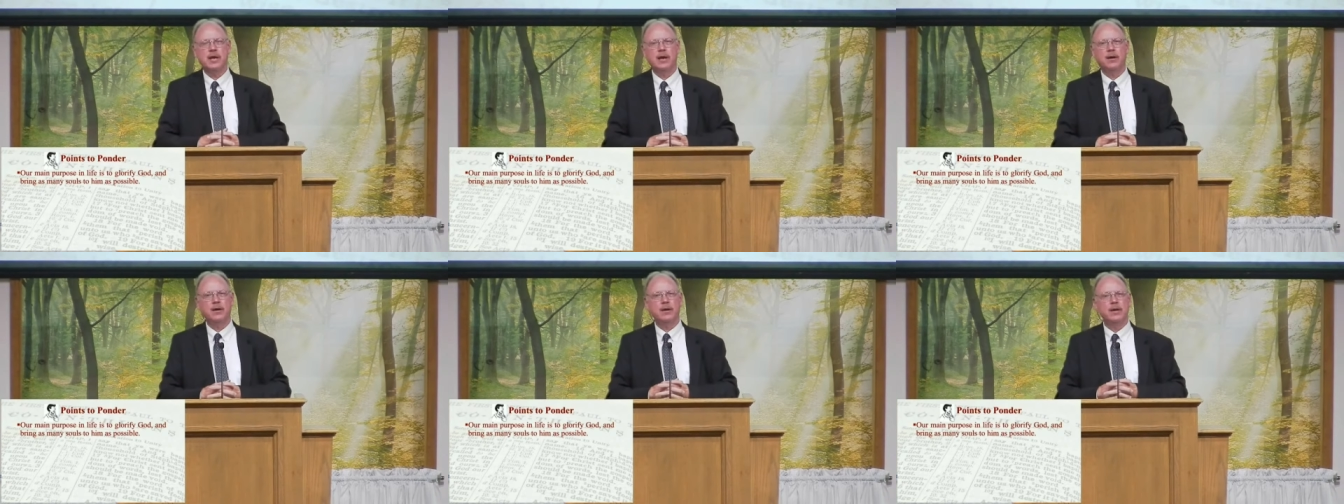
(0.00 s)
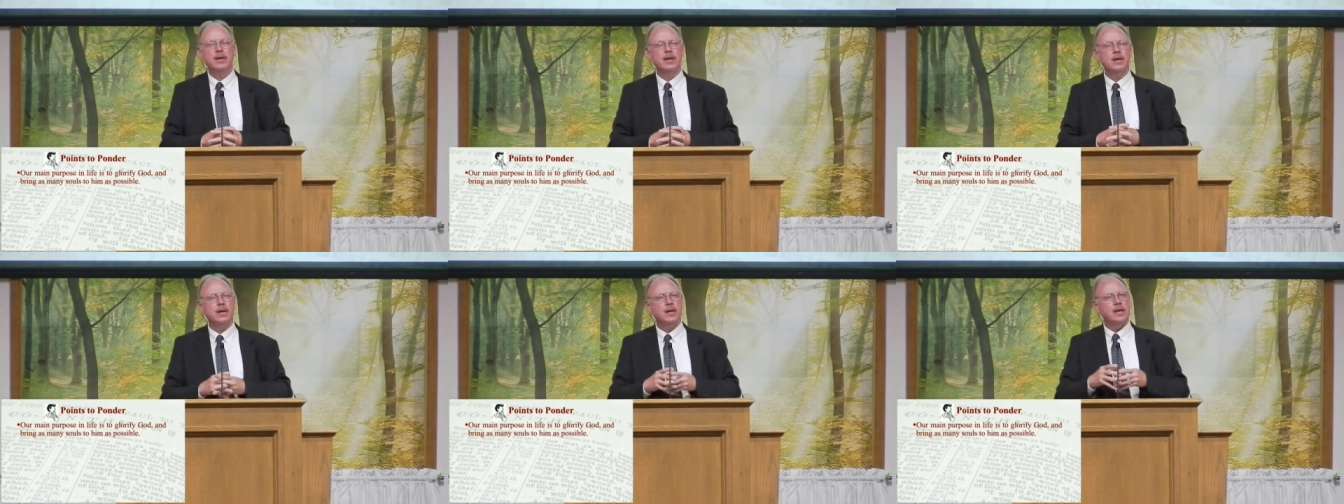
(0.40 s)
Now,
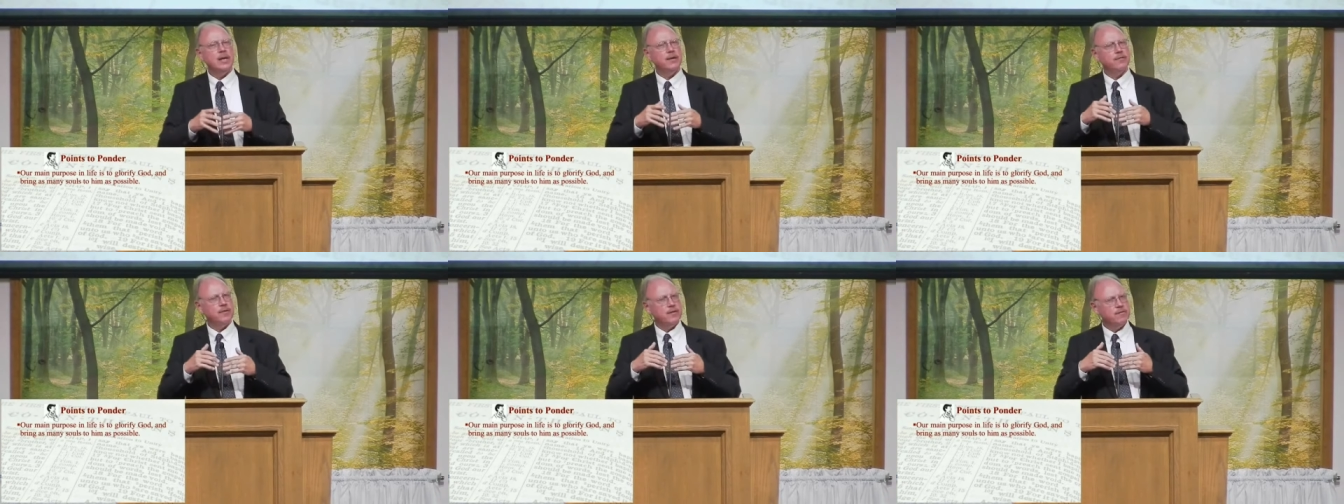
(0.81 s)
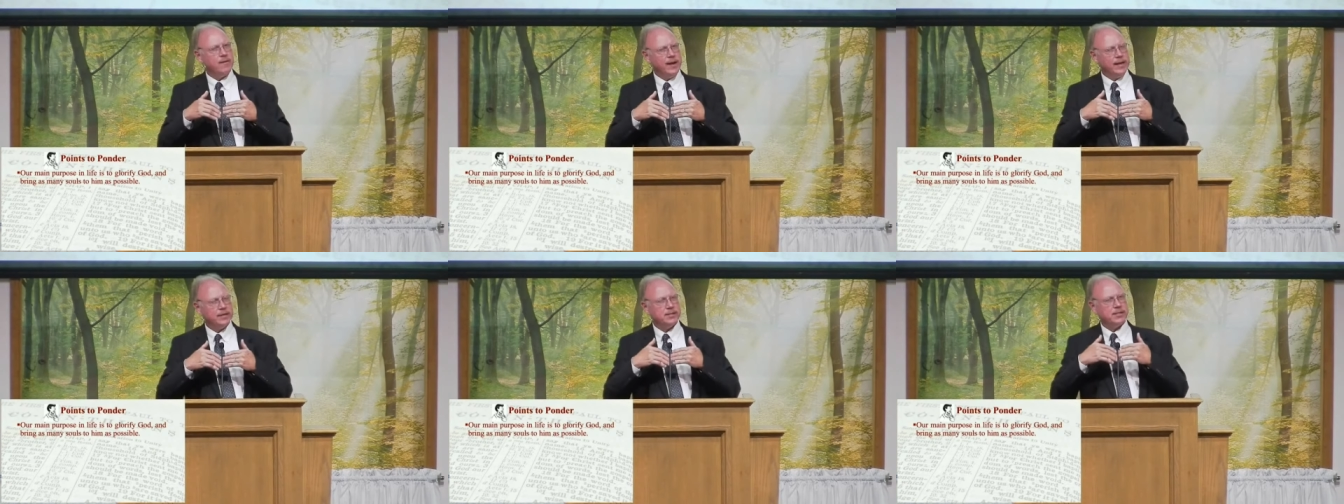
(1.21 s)
if
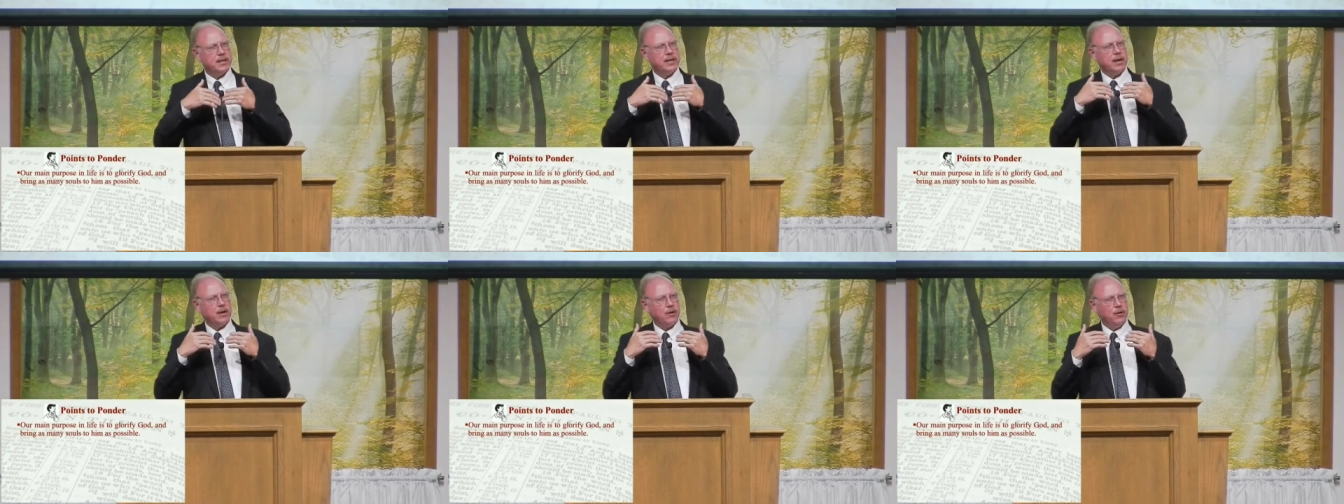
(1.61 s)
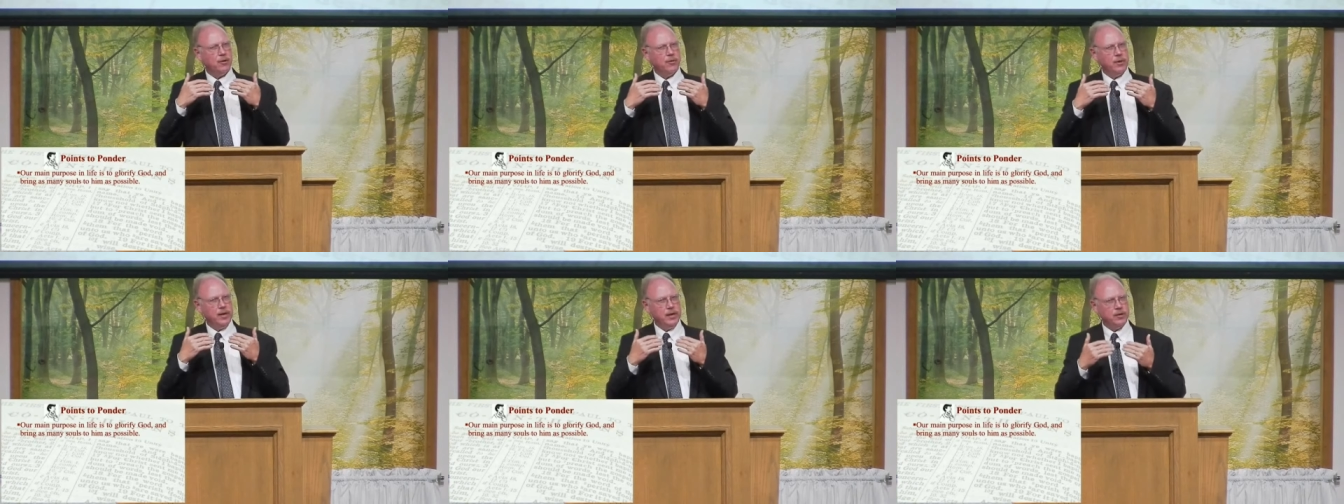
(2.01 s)
advancing our
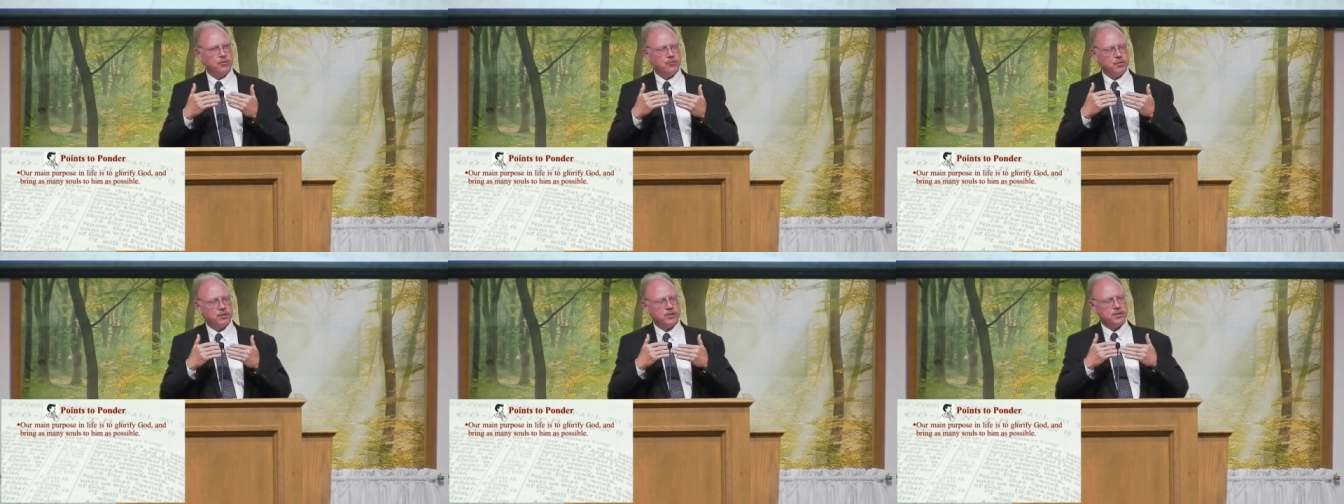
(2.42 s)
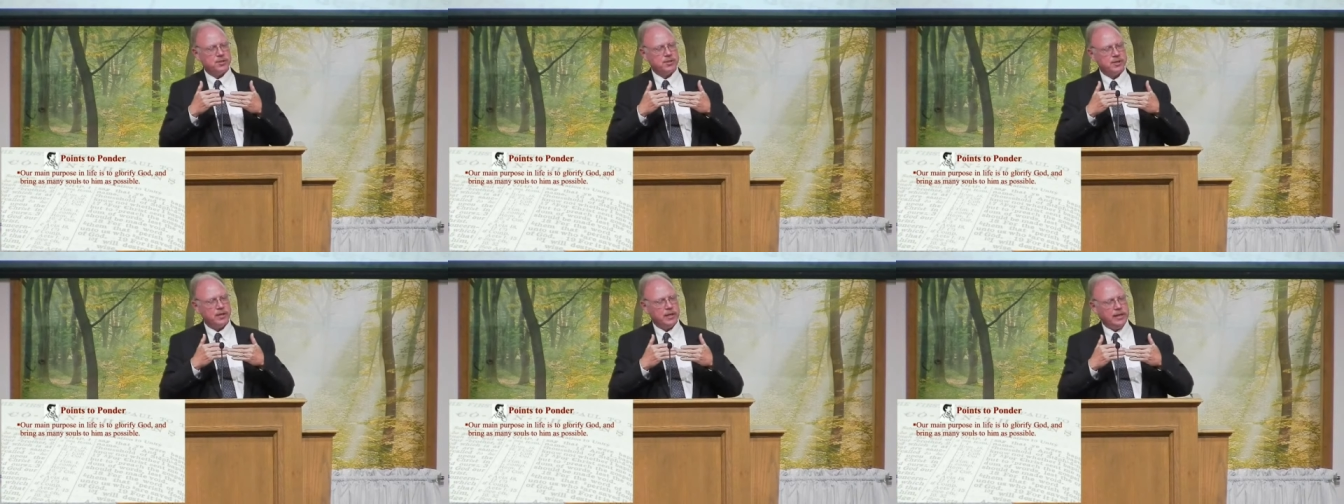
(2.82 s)
own
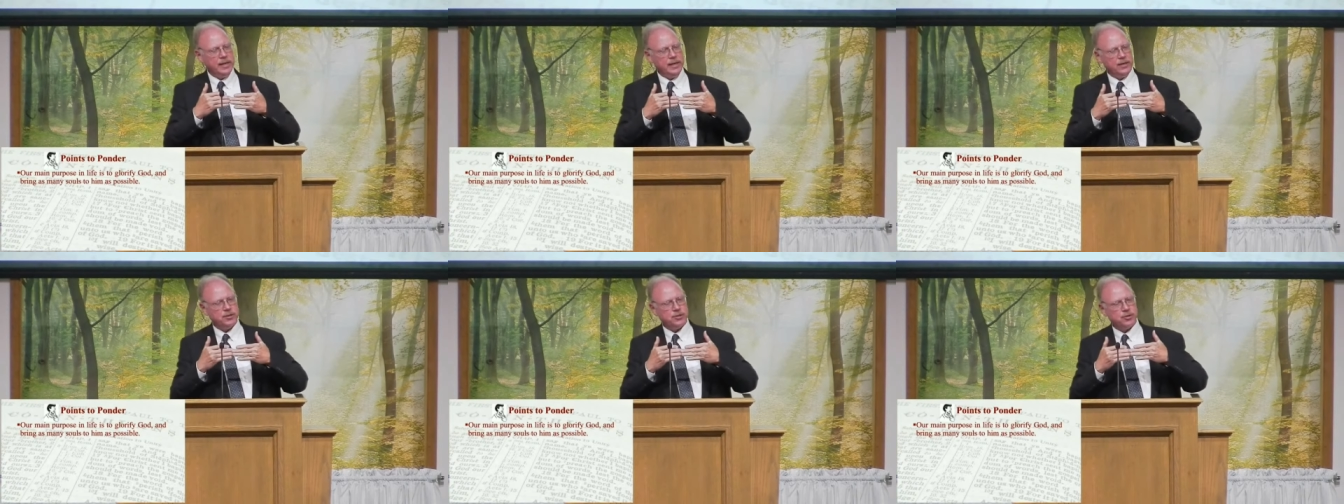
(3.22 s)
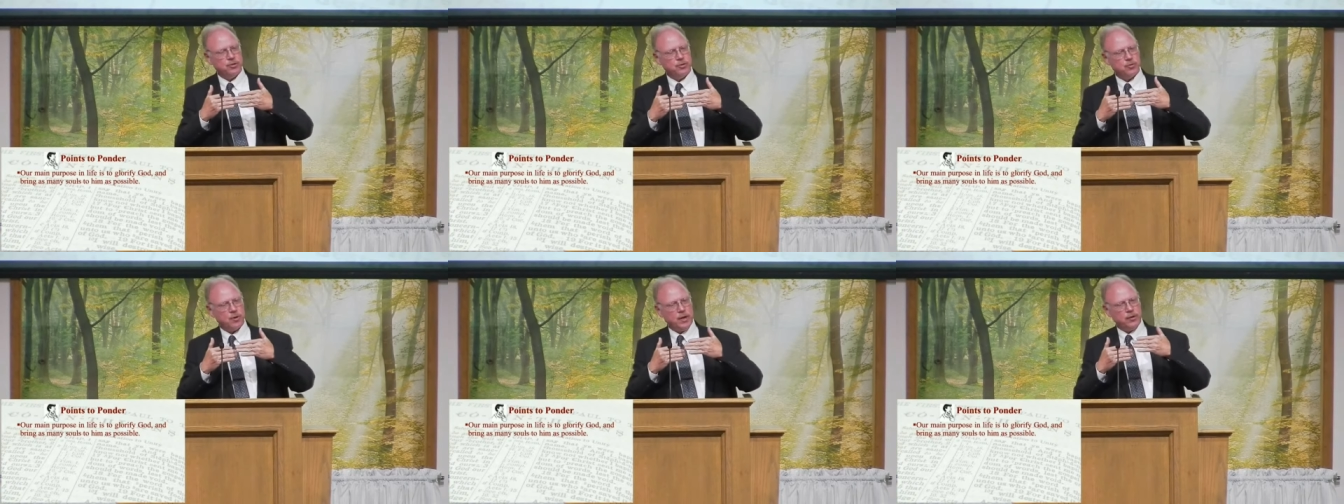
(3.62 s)
interests leads
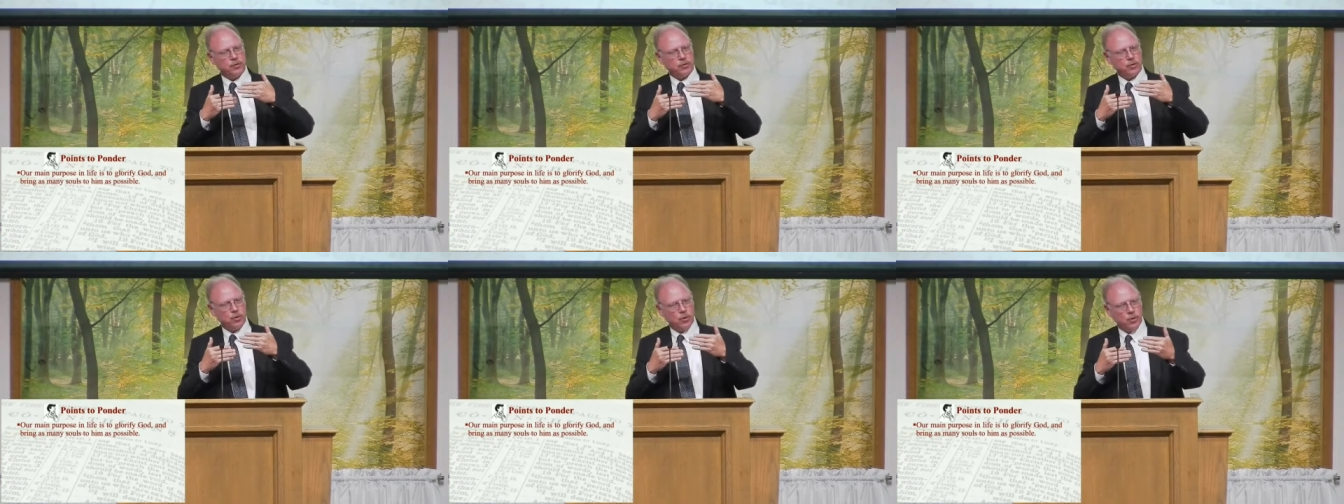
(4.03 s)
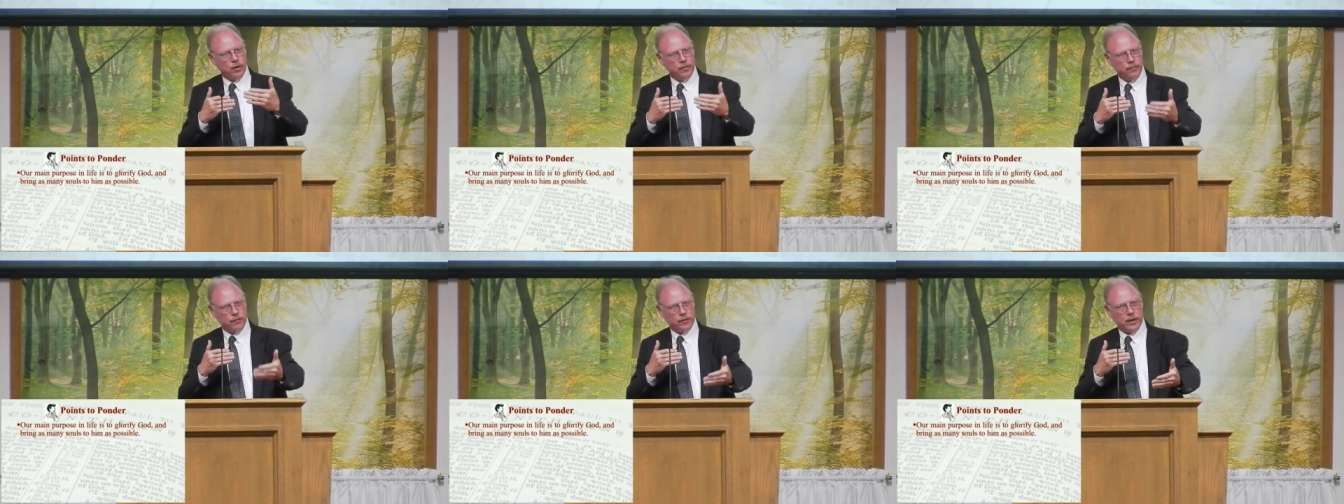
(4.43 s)
to greater
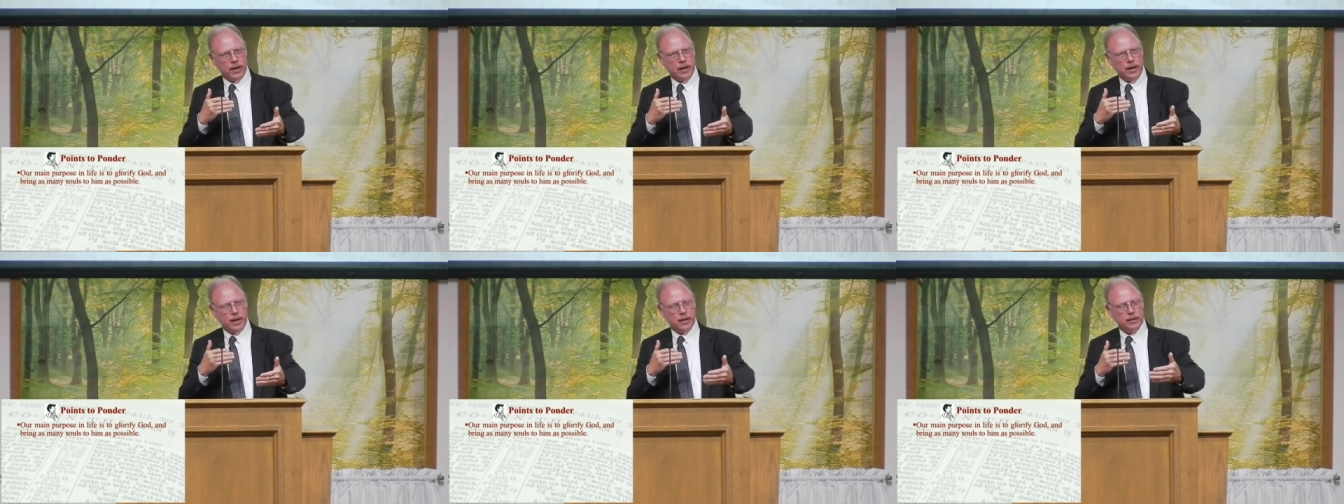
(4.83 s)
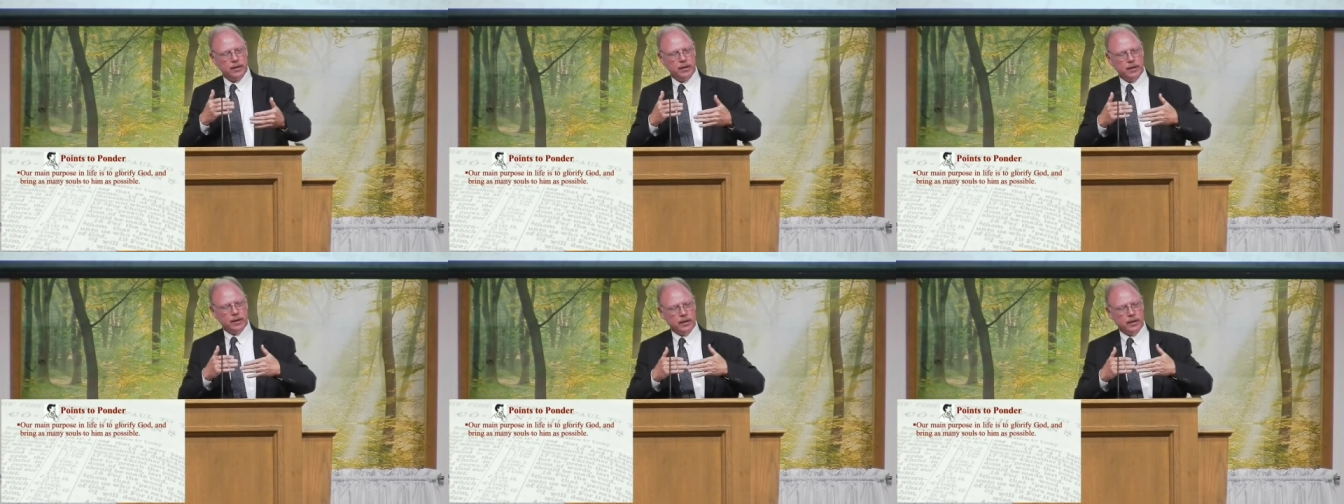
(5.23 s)
glory for God,